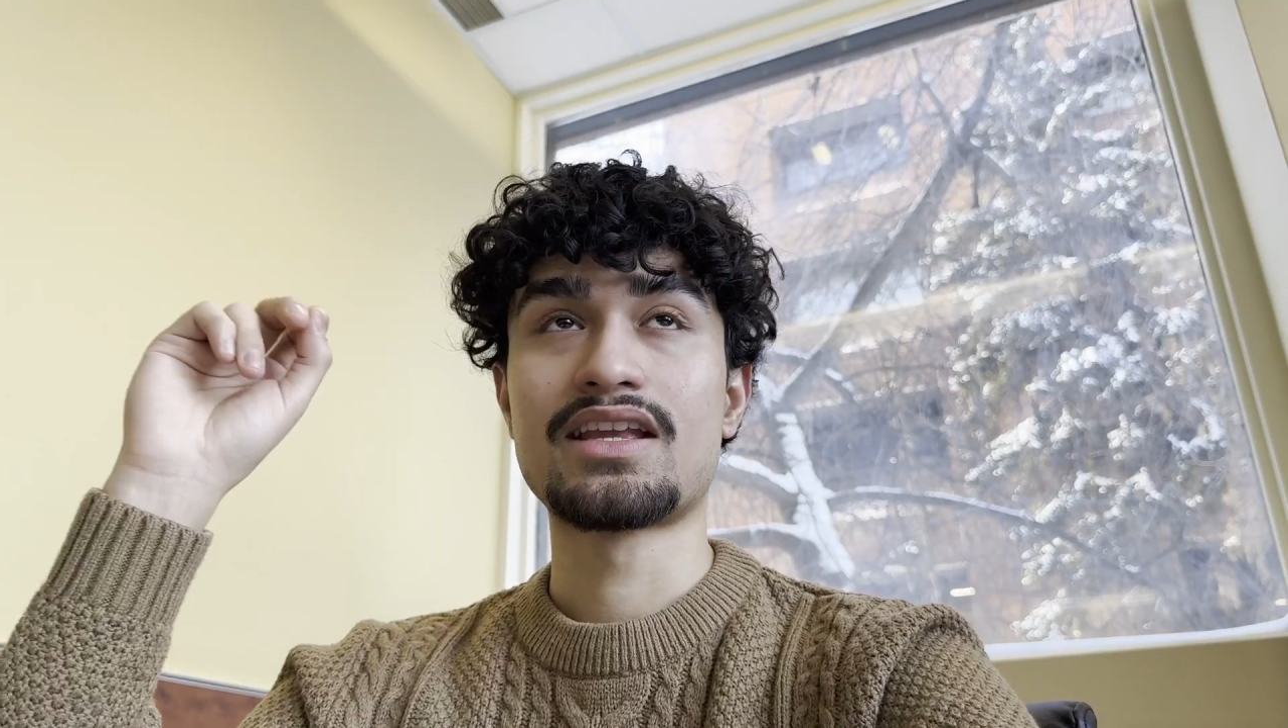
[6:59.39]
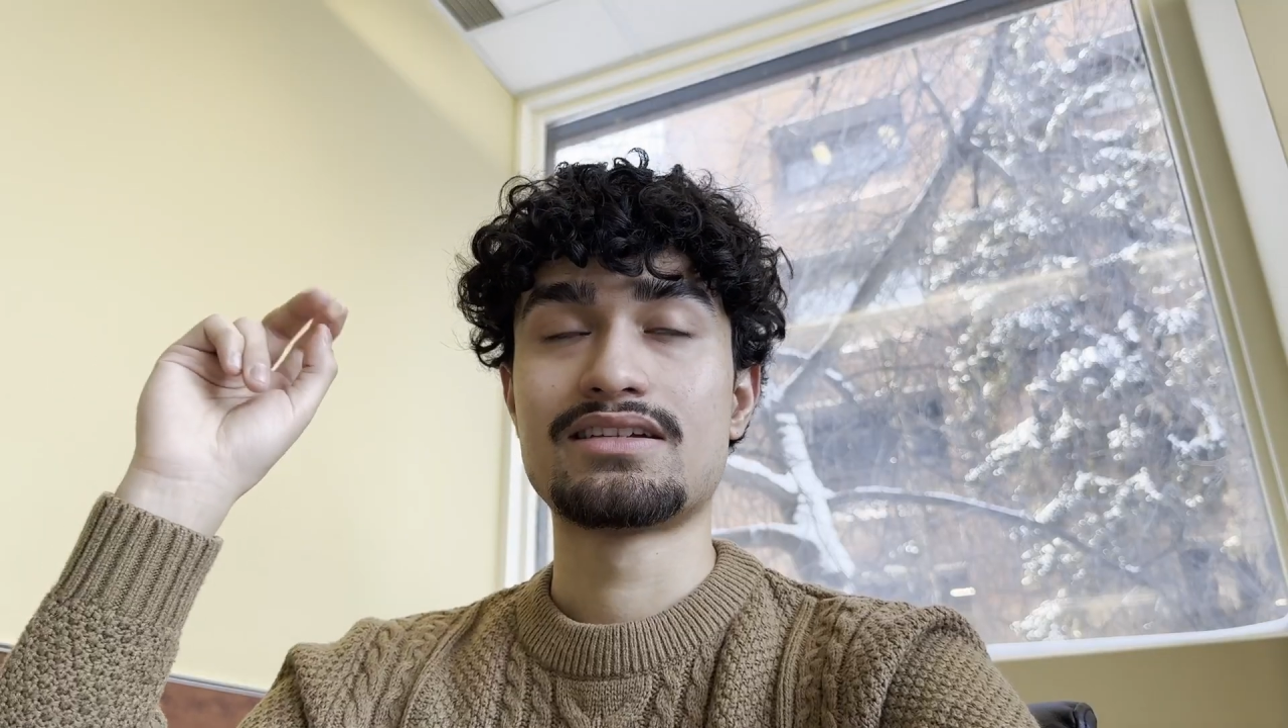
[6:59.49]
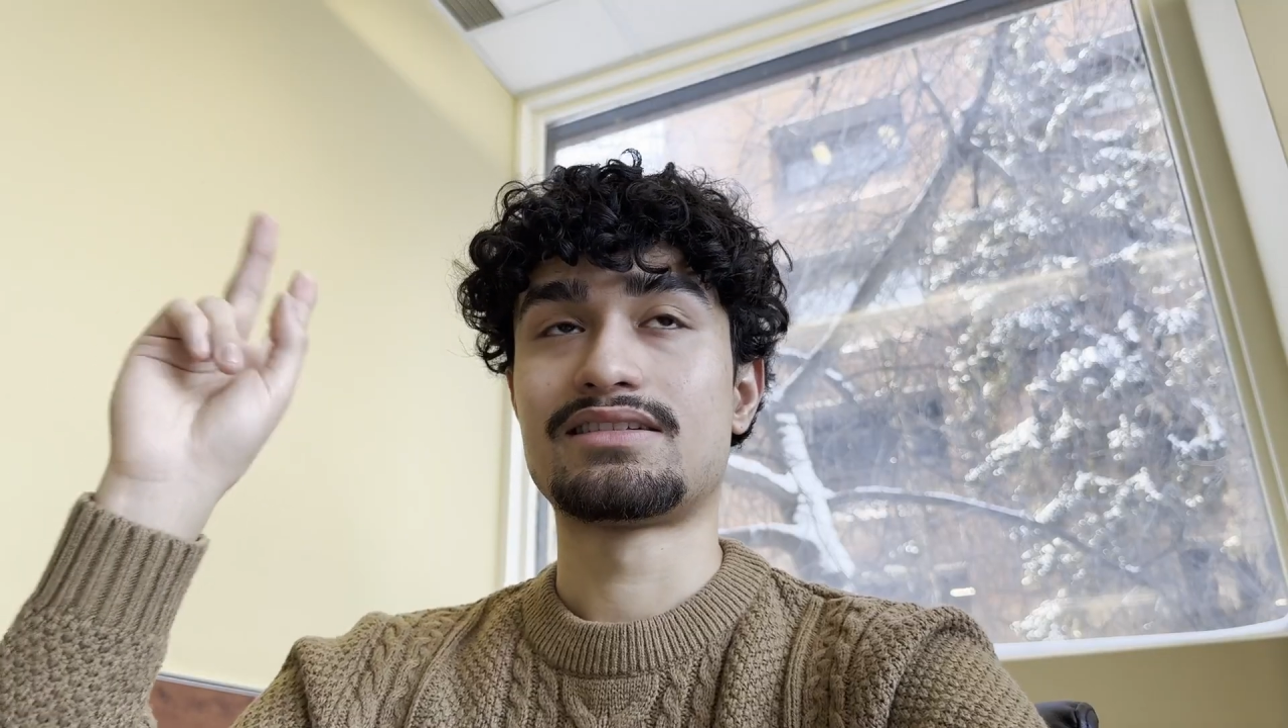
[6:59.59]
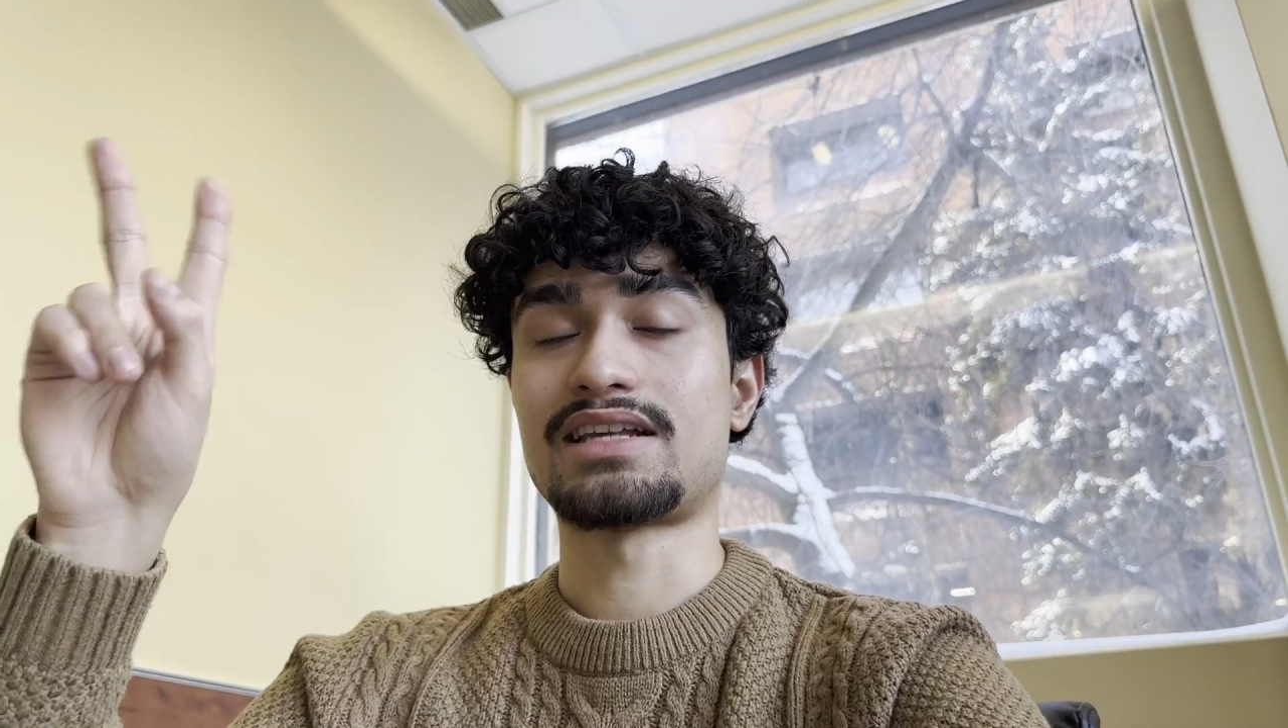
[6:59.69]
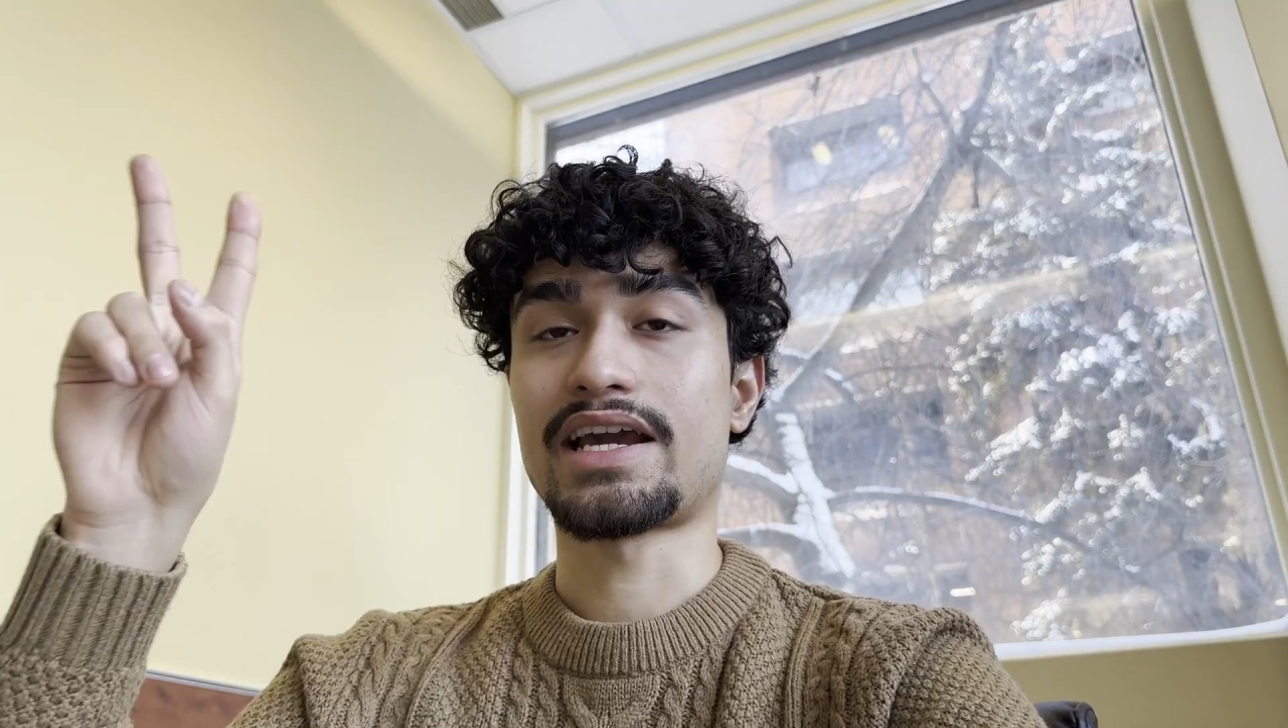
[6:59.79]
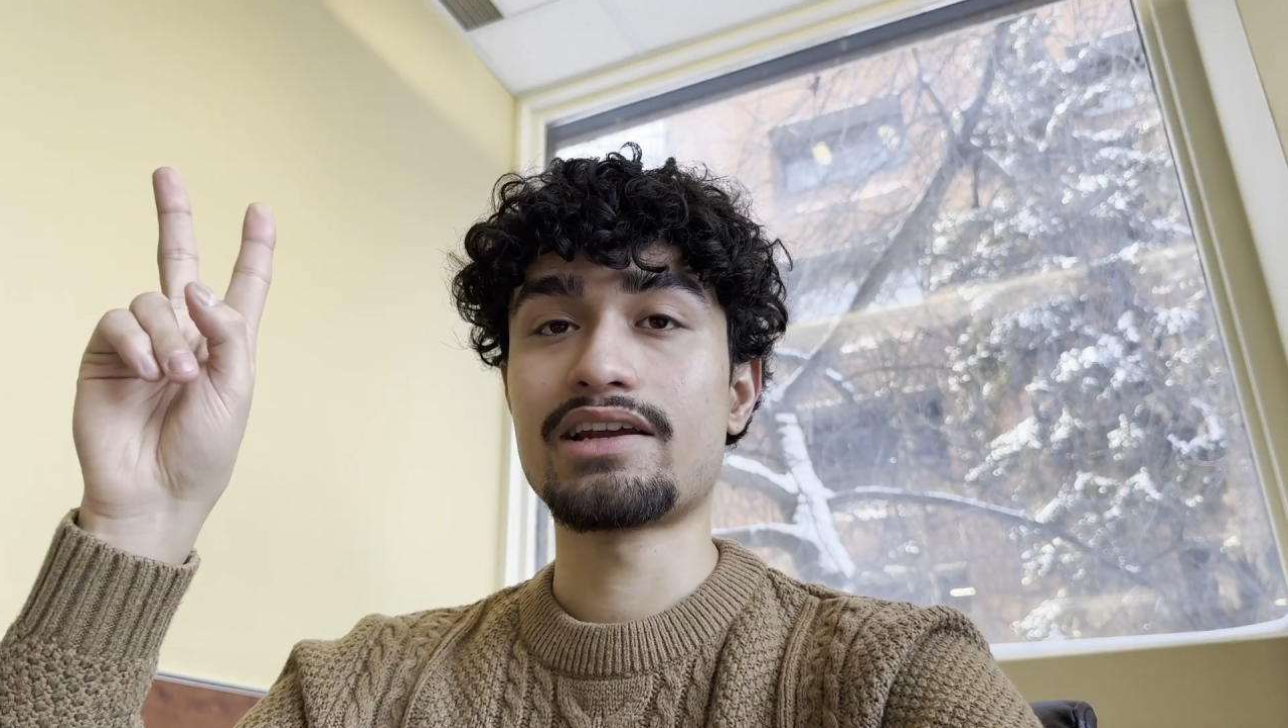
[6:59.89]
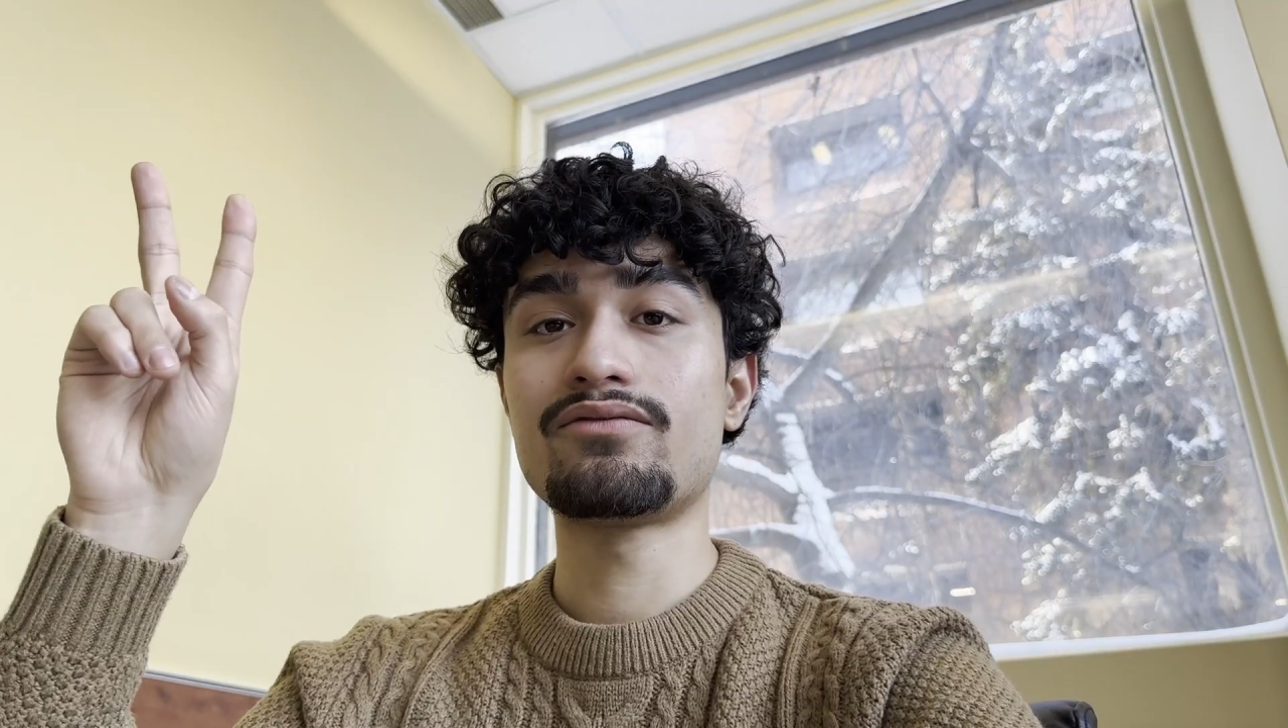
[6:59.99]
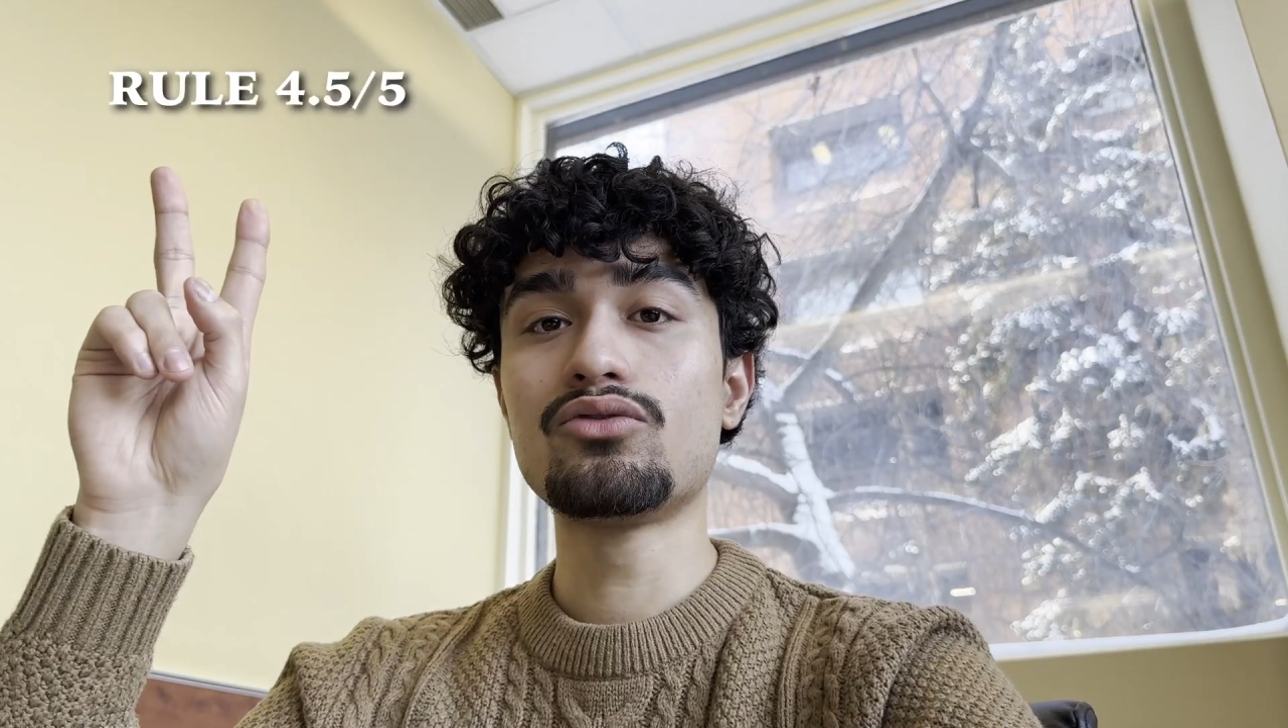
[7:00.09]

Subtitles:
Second